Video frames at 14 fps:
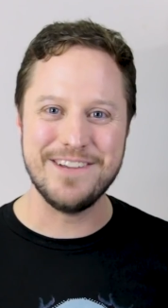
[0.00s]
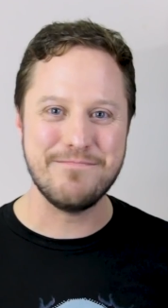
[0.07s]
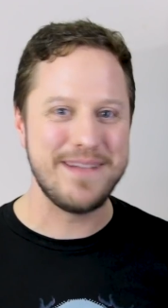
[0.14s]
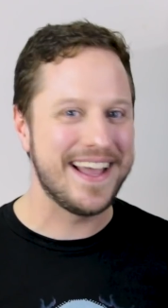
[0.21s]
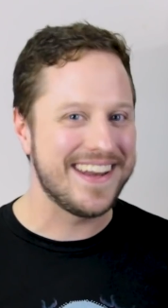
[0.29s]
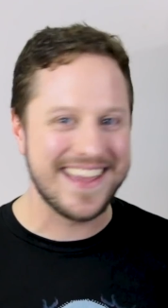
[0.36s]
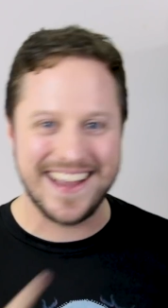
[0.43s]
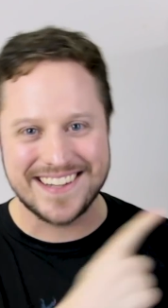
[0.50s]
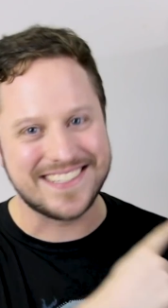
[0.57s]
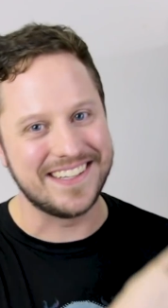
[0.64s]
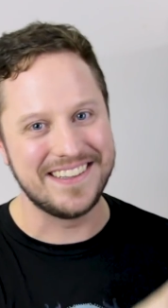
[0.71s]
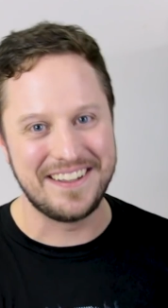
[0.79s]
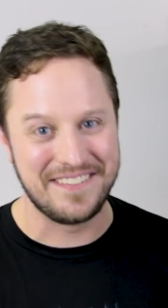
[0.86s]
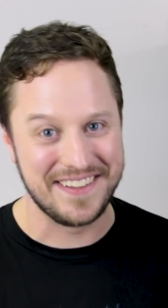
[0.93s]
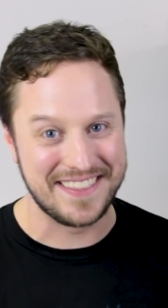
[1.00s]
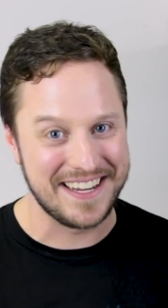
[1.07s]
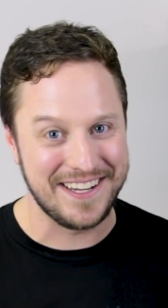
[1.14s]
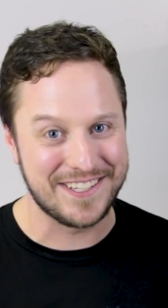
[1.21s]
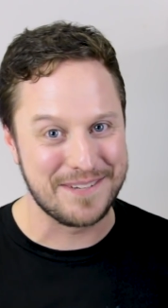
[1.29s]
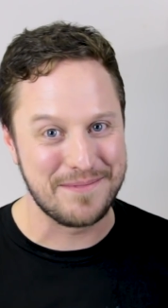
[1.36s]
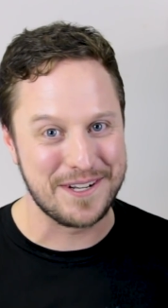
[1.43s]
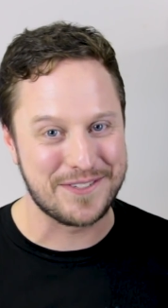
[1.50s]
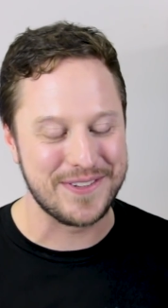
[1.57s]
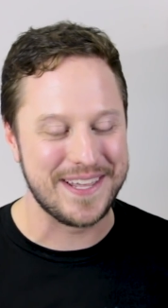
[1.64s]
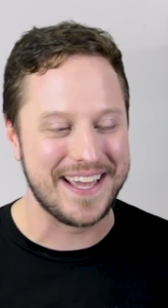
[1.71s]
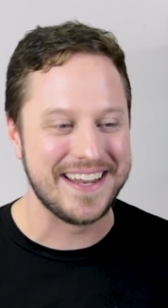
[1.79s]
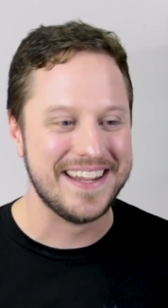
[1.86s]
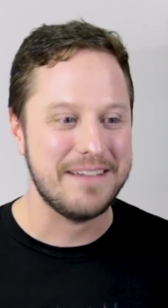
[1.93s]
you maniacs, I love you. Thank you so much for
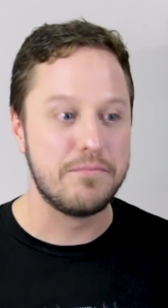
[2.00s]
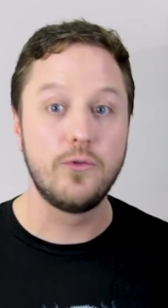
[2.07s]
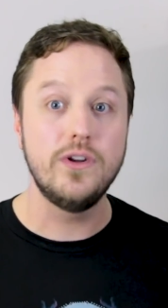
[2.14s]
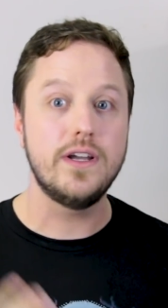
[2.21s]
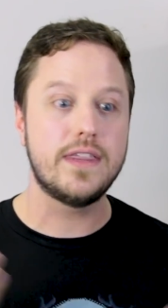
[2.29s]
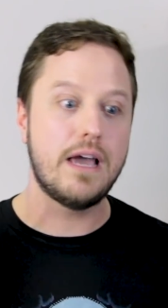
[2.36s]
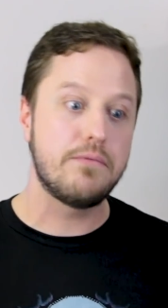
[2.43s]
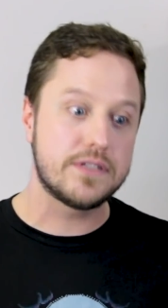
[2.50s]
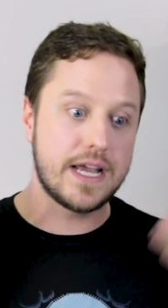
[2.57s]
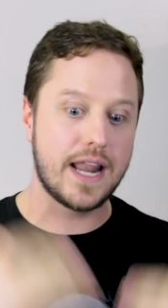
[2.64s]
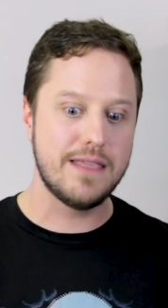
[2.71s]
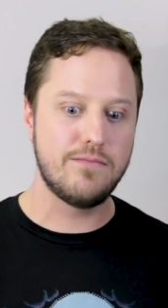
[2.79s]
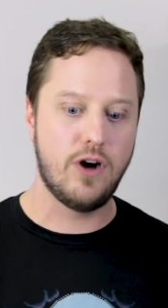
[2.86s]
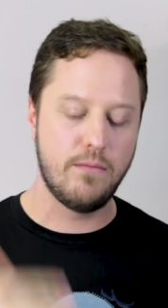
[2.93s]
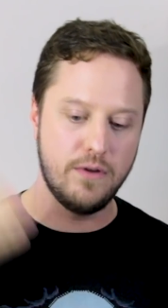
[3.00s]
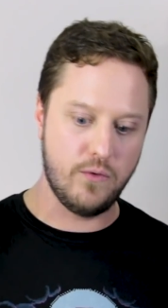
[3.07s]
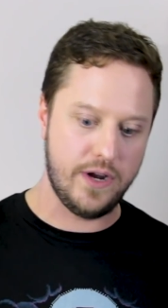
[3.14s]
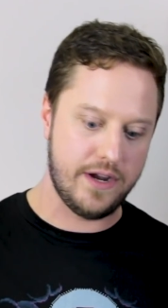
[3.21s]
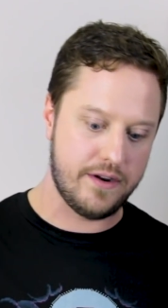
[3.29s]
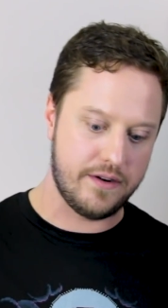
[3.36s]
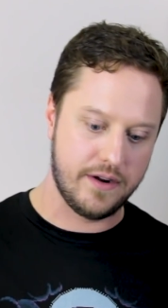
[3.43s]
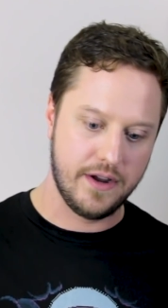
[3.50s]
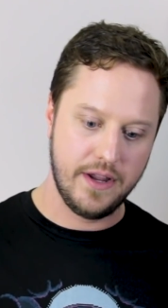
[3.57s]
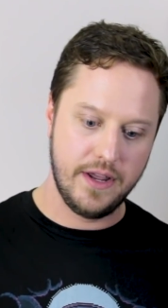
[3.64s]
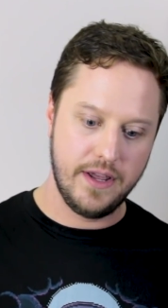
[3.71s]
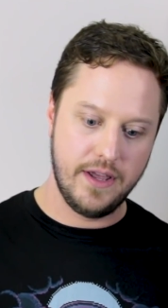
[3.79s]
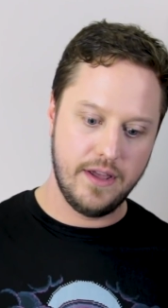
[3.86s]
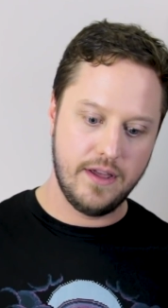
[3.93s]
that. But really, that was kind of the moment where
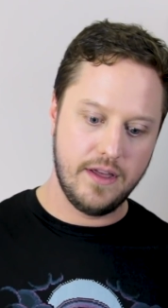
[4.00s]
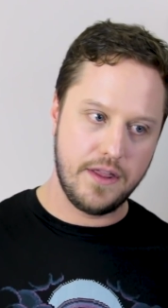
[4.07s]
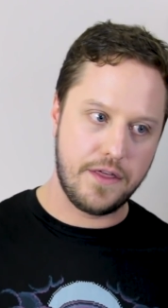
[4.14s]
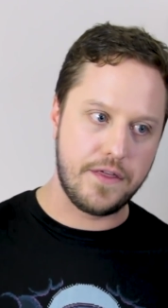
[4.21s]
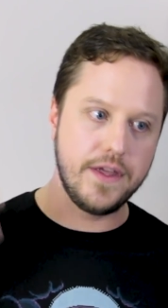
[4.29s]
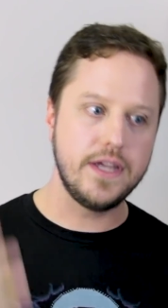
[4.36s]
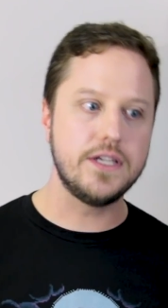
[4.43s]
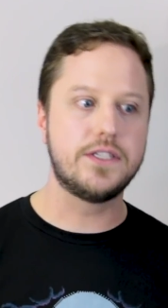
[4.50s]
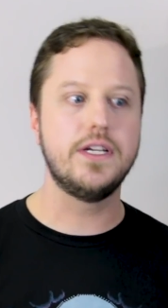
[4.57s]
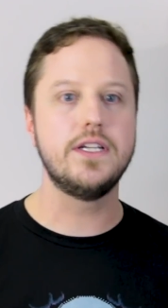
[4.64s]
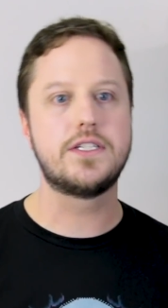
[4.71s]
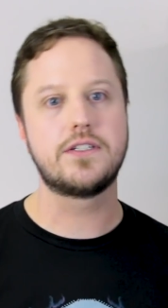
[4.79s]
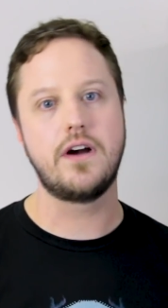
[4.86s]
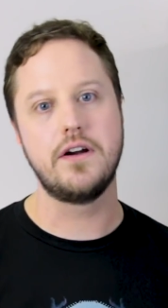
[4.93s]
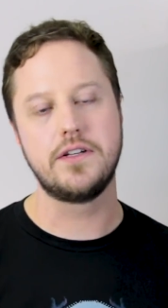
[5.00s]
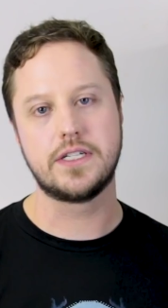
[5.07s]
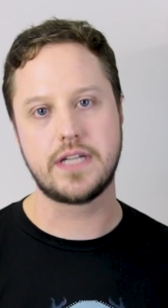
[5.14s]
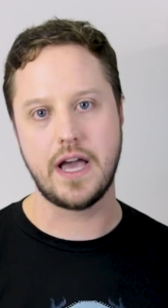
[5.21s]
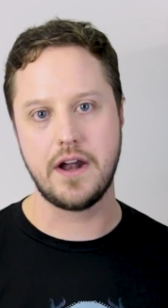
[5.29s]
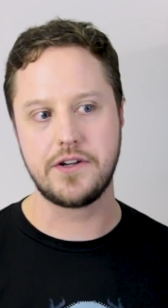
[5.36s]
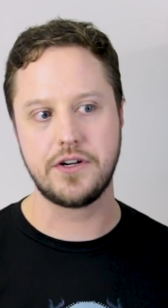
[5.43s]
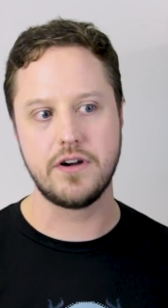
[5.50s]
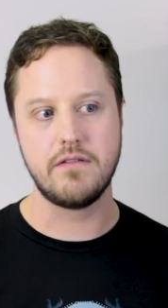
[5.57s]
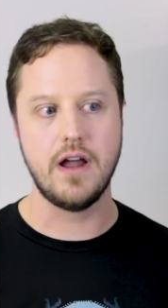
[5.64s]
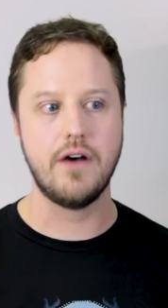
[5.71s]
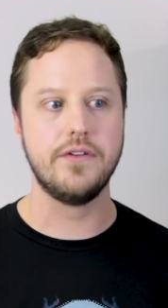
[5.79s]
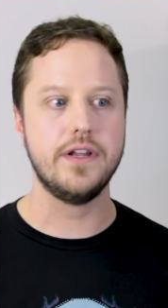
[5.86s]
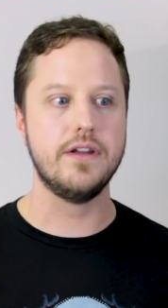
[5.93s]
things did start to kind of turn
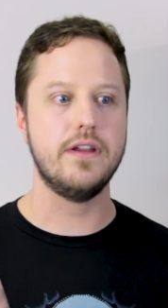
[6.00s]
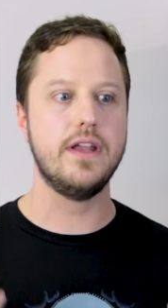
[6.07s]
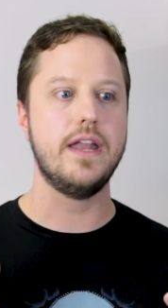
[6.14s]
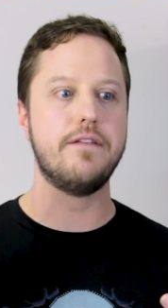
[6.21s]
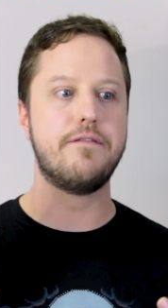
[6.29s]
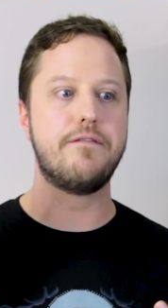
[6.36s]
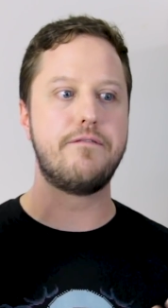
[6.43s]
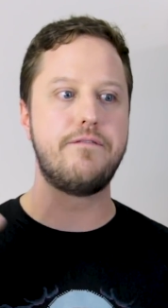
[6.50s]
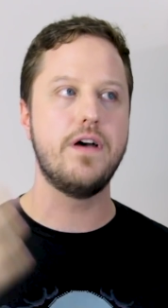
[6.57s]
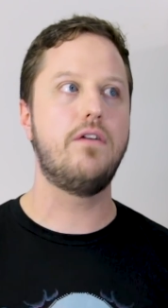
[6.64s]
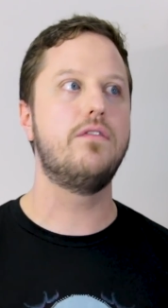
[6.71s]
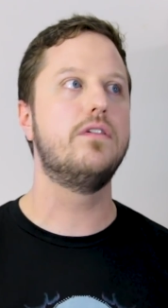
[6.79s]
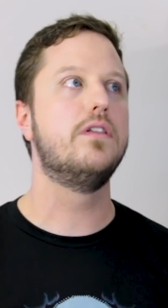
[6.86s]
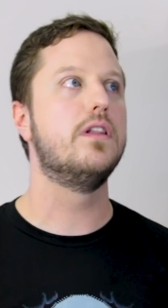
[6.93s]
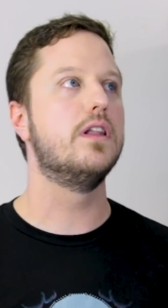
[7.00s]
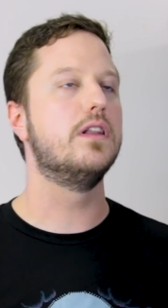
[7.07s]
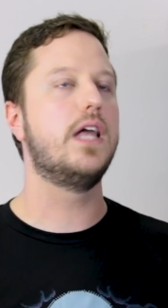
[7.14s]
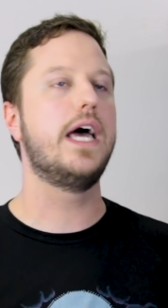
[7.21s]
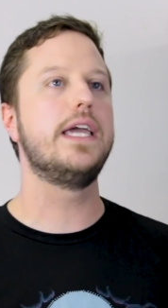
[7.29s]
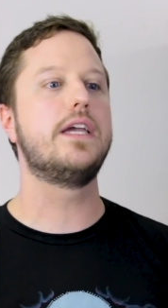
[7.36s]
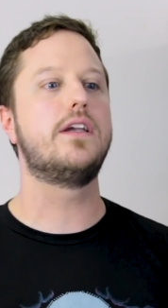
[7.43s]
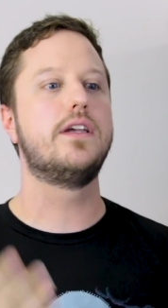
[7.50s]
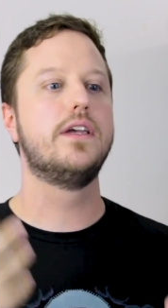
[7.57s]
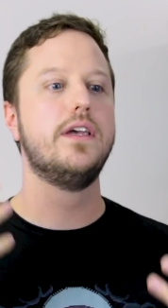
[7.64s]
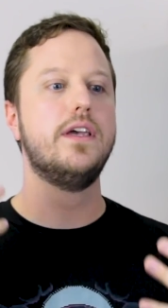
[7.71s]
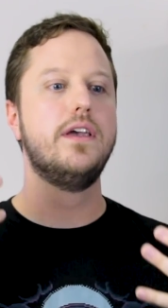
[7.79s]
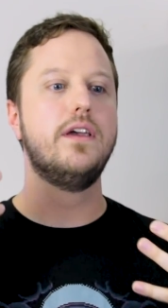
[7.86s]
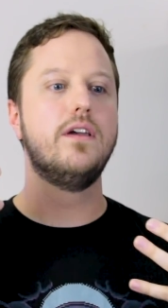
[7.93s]
around. It felt like
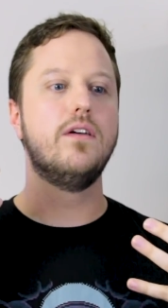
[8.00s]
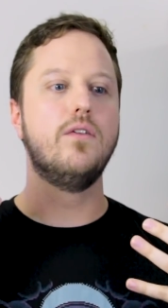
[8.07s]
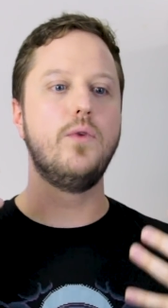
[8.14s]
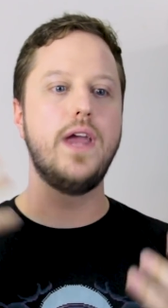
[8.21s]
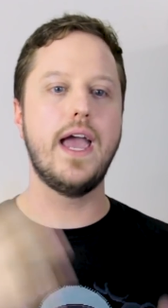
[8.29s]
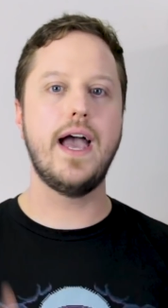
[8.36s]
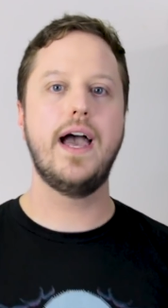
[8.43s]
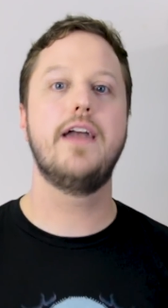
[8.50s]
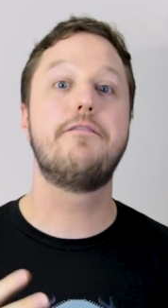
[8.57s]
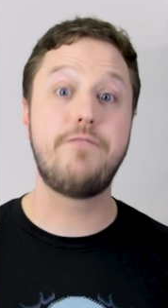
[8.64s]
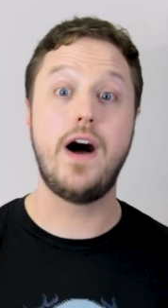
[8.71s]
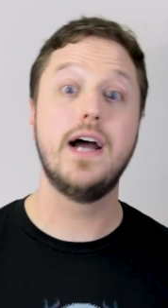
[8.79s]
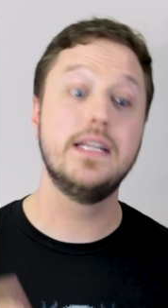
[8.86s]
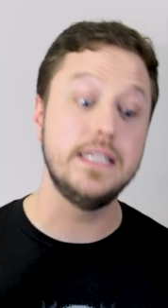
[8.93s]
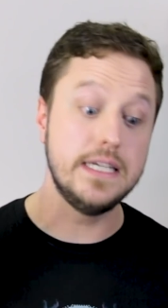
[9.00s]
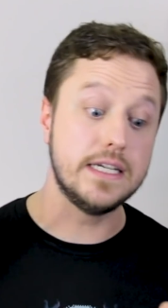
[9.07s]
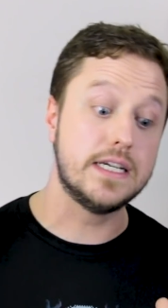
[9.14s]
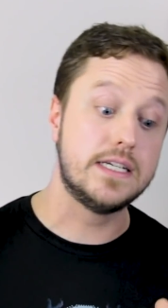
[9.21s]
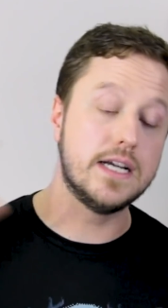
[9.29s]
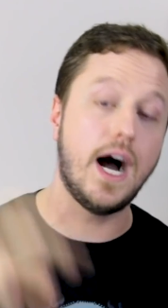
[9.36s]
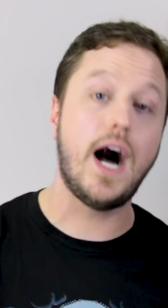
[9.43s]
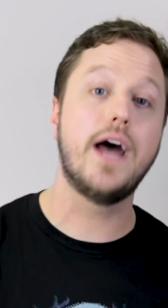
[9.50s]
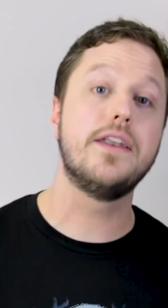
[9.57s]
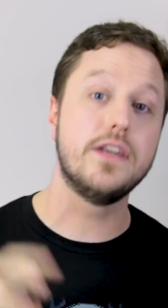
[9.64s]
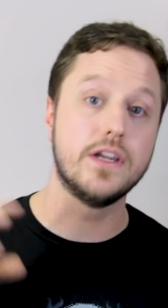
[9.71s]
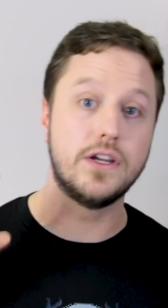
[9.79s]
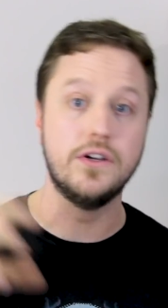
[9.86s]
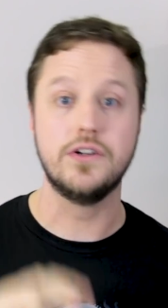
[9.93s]
we had finally
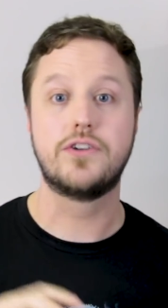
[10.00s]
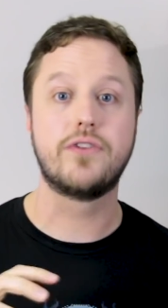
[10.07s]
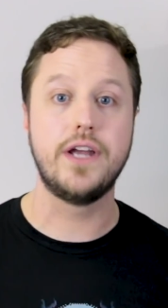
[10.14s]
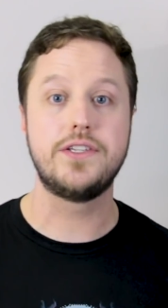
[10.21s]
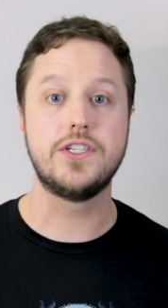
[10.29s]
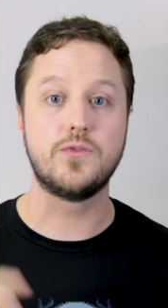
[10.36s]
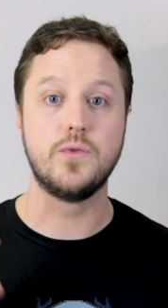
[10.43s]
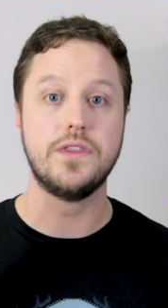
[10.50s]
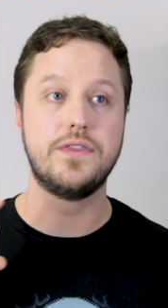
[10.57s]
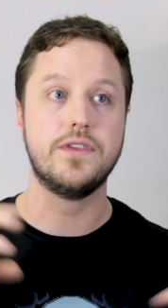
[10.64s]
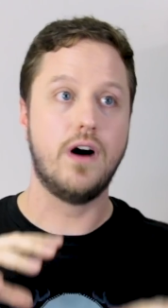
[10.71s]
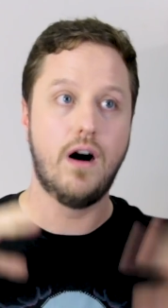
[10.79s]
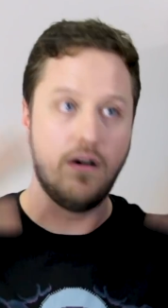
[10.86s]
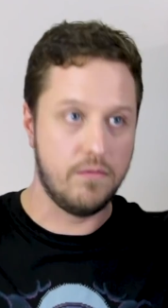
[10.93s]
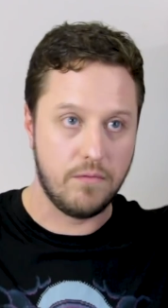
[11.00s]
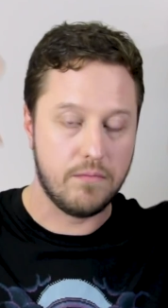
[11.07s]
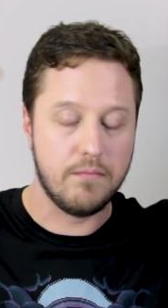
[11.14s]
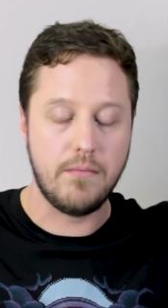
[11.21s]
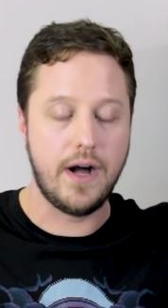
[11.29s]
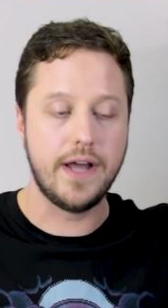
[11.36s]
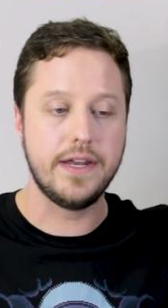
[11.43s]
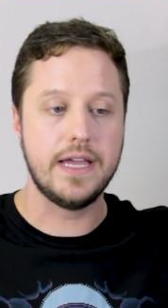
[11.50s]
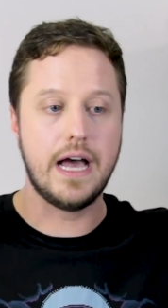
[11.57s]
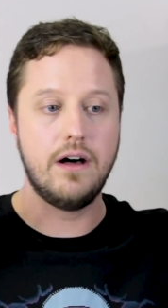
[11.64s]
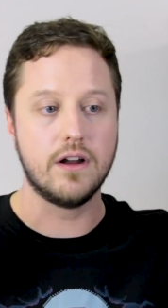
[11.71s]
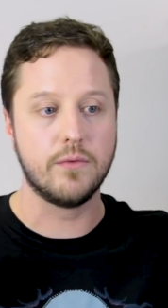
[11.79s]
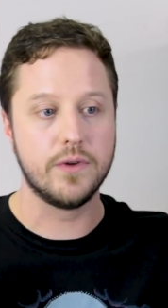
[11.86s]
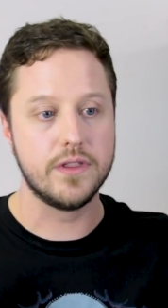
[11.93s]
gotten in good graces with the almighty
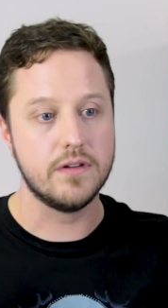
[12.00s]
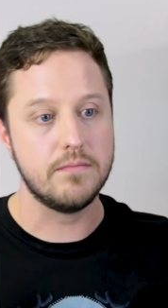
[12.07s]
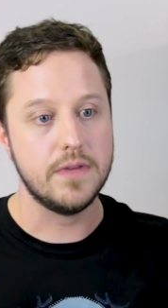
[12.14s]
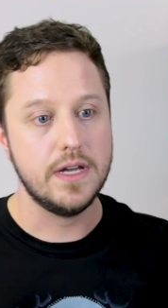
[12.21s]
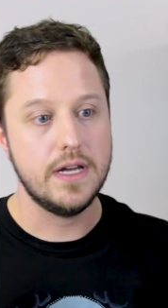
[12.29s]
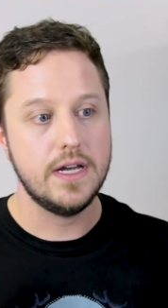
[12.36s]
algorithm.